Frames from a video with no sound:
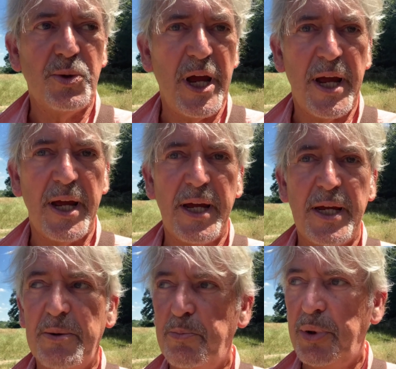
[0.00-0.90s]

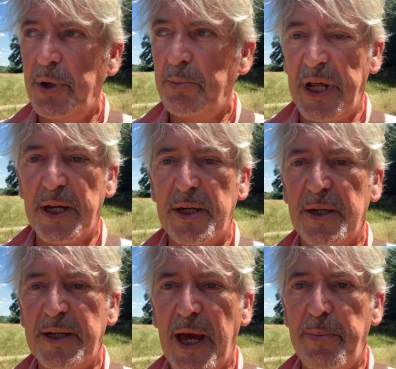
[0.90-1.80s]
a public
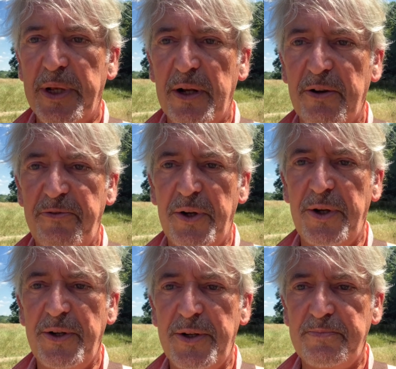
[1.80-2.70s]
capital fund,